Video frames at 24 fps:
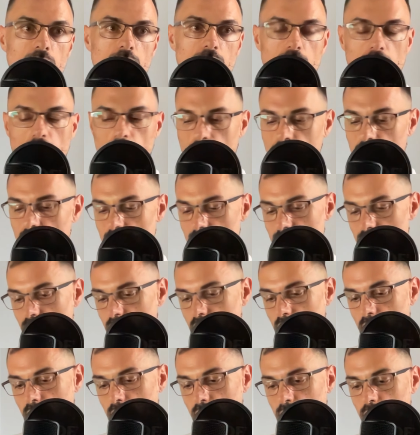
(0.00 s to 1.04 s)
Okay, so
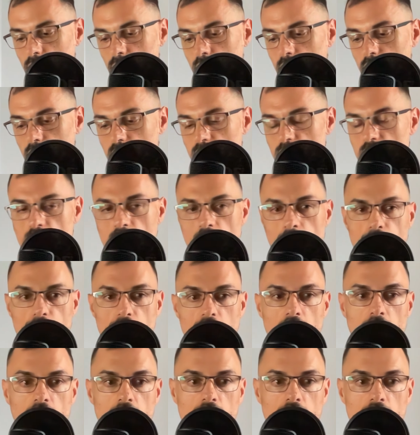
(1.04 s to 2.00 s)
now same thing,